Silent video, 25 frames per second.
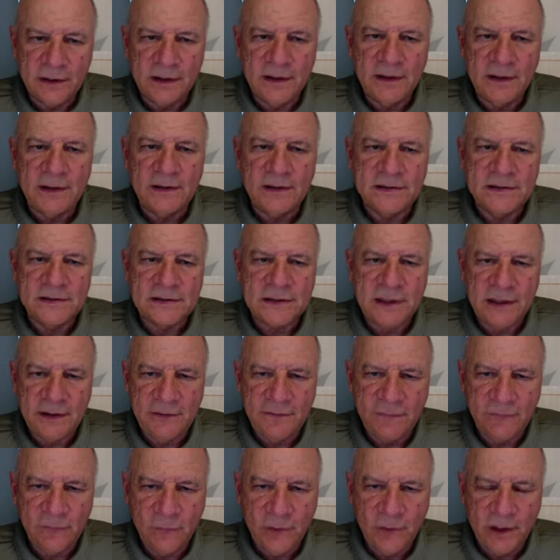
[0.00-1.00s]
in a
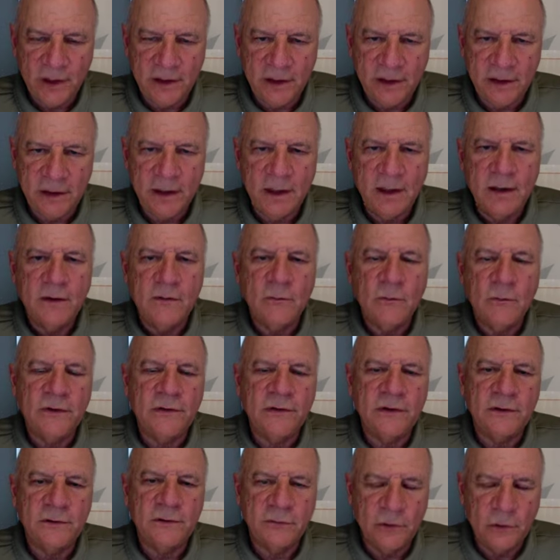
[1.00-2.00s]
safe way
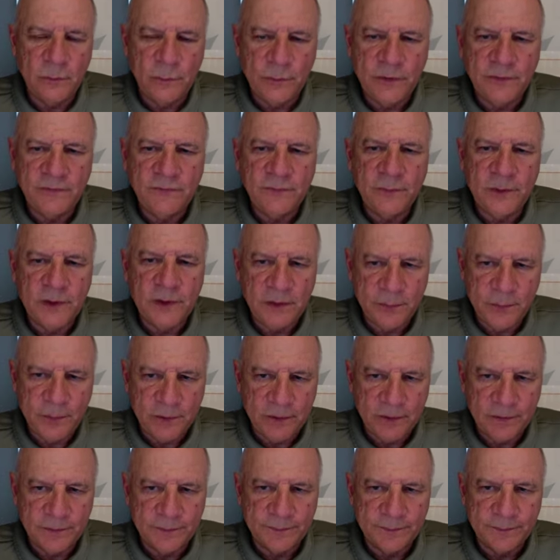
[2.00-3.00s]
with a group of
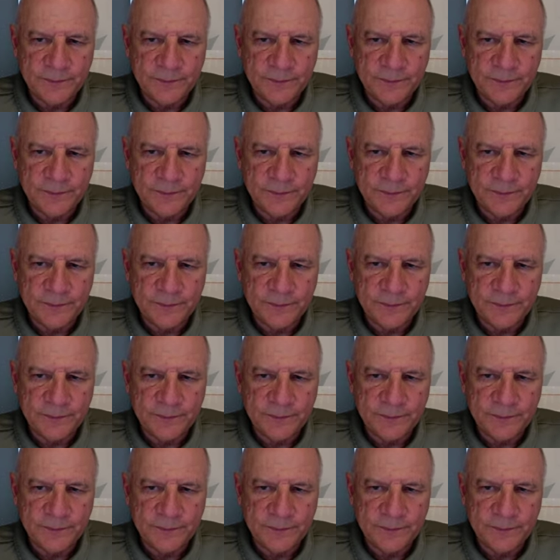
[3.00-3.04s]
people.